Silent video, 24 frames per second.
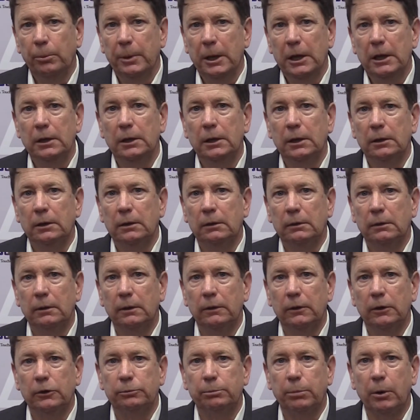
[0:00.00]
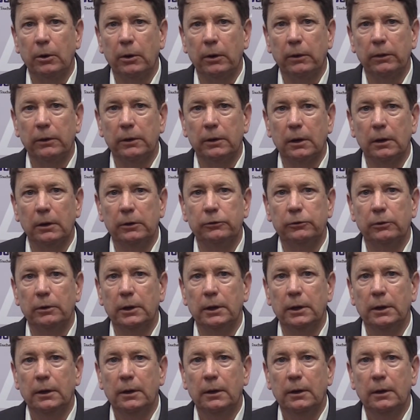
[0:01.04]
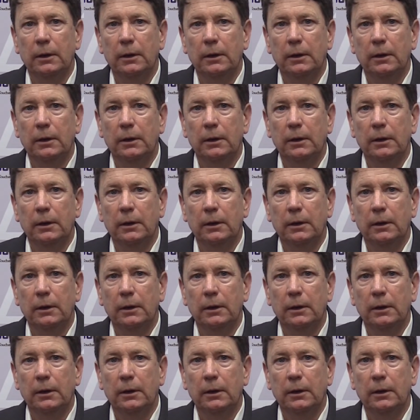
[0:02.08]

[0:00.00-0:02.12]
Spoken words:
heating in this part of the country.